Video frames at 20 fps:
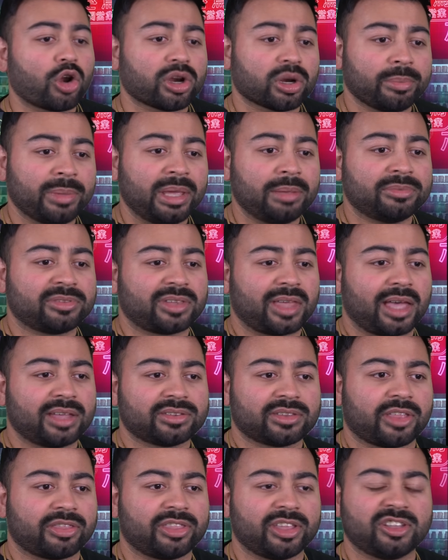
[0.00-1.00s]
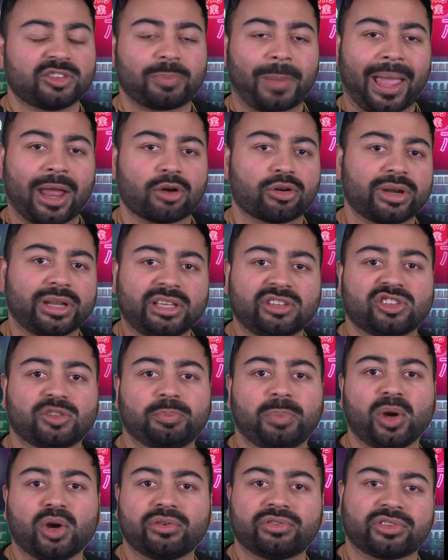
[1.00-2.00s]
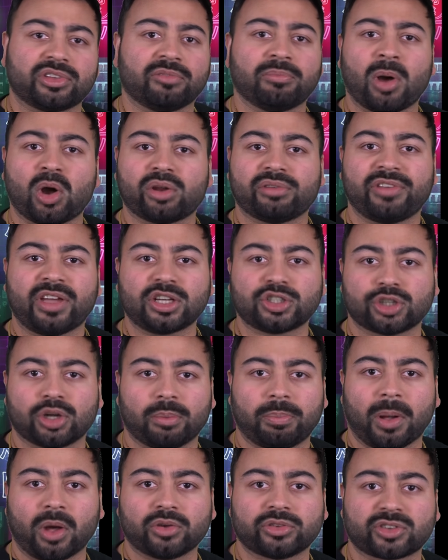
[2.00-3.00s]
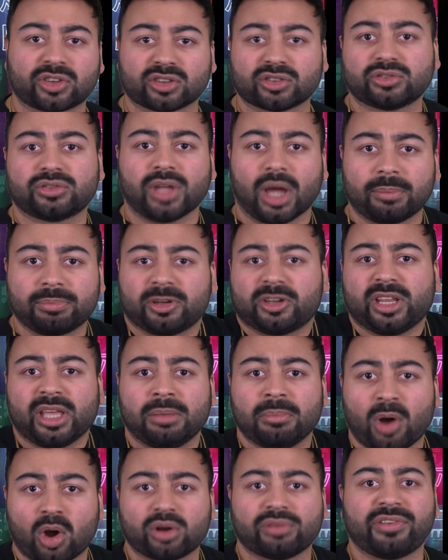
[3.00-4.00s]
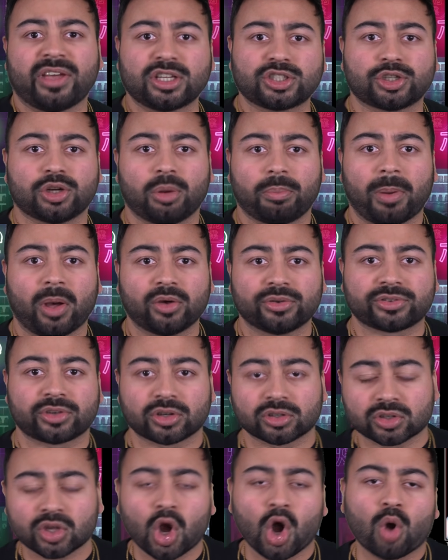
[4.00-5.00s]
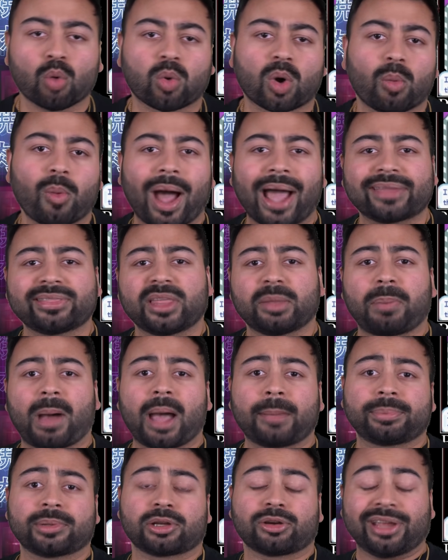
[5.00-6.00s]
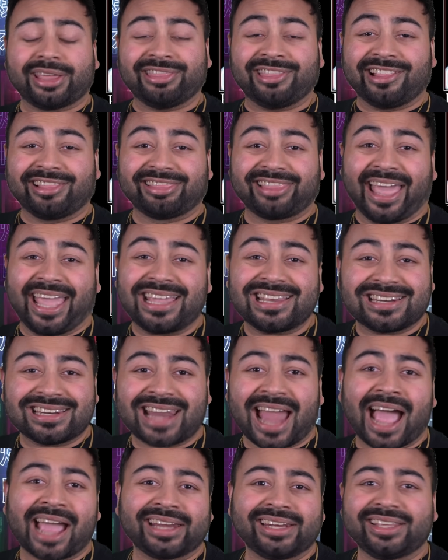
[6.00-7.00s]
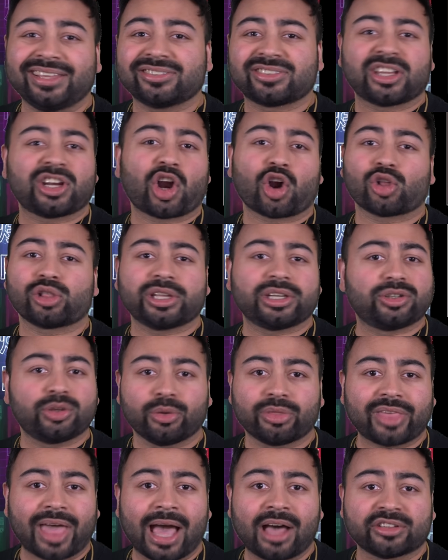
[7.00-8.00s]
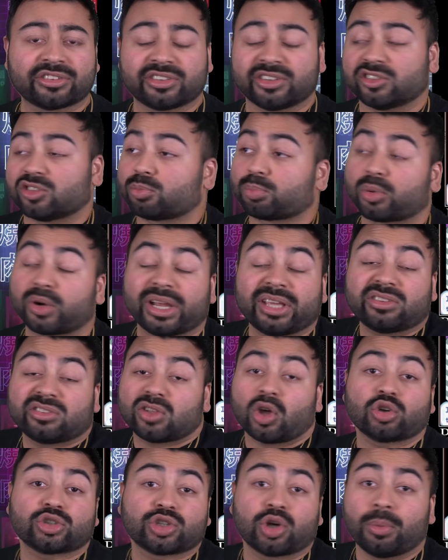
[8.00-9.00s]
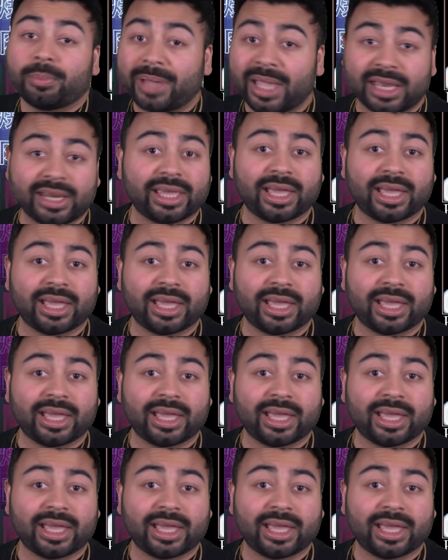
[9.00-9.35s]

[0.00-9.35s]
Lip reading: Your Meme says that these parody spoofs of motivational posters, dubbed demotivational posters, were widely popular in the late 90s and early 2000s, pre-social media.